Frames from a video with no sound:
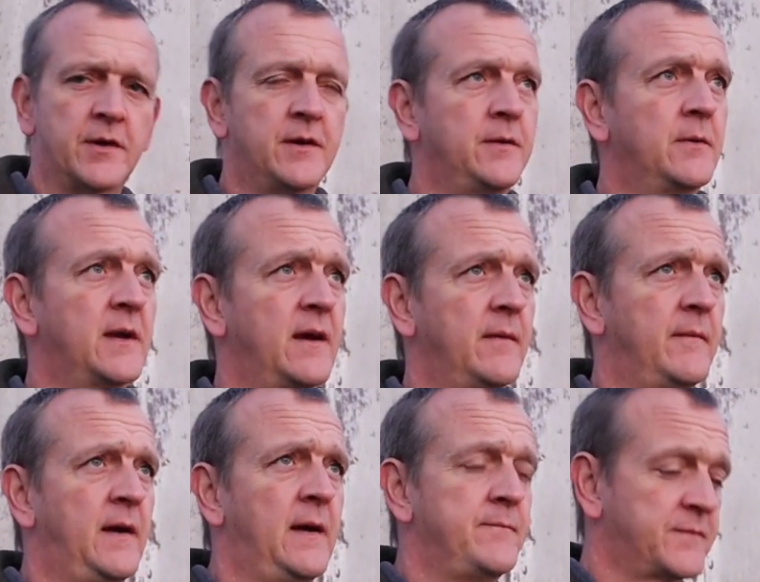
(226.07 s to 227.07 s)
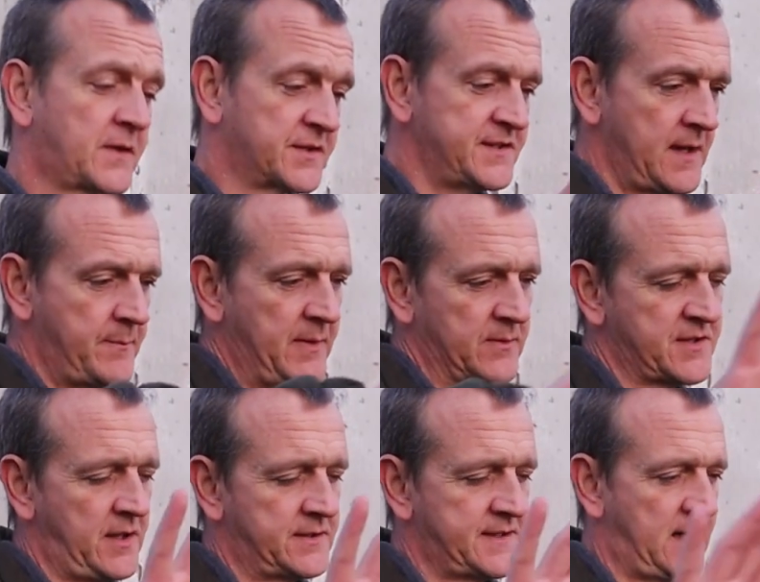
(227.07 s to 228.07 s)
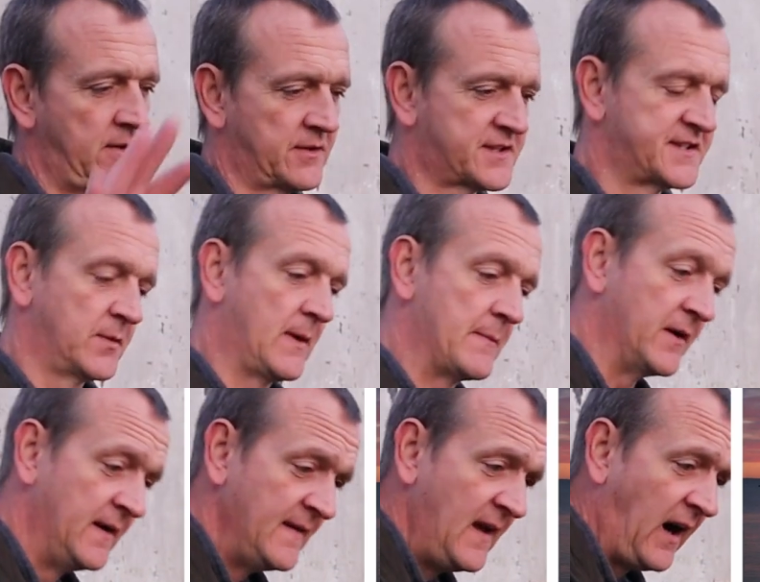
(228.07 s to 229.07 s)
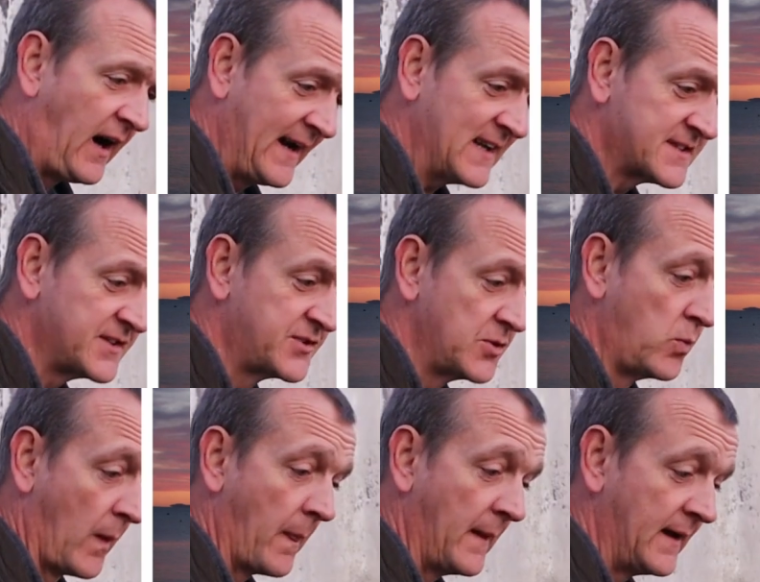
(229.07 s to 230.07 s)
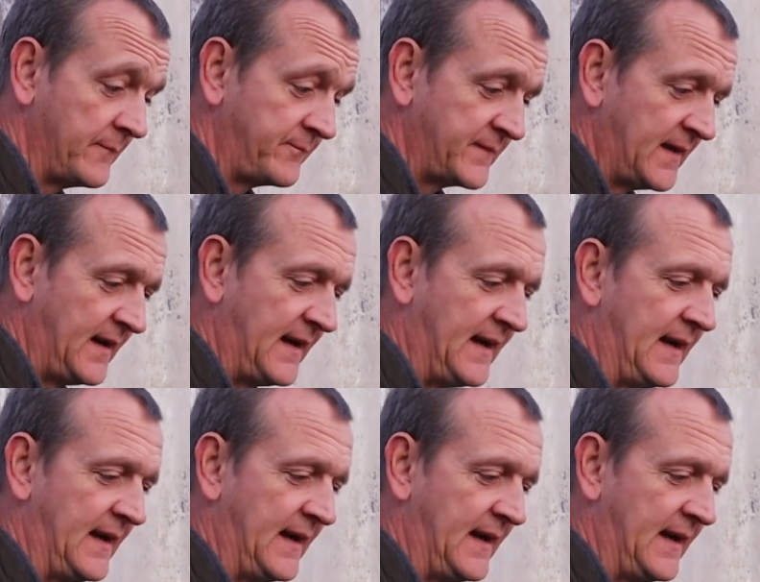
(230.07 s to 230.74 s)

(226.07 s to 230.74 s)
I'm not going to, because the buildings are like dark, like silhouette, but I actually do want that.